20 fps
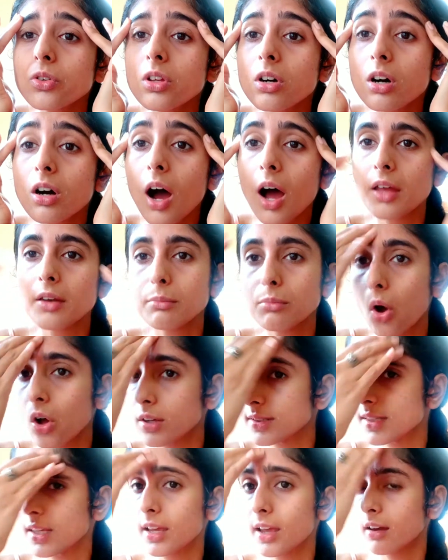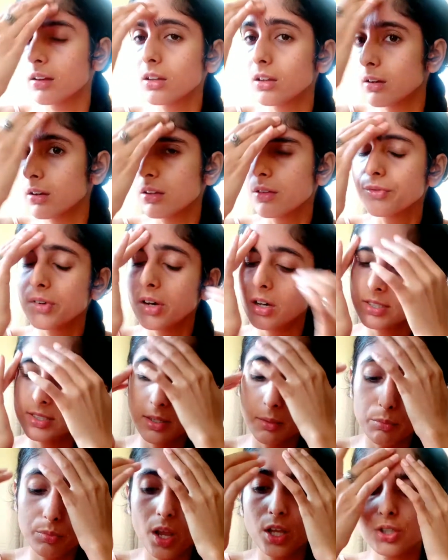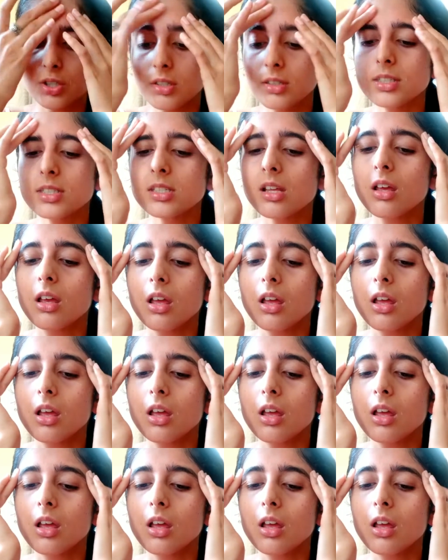the unboxing and the first impressions.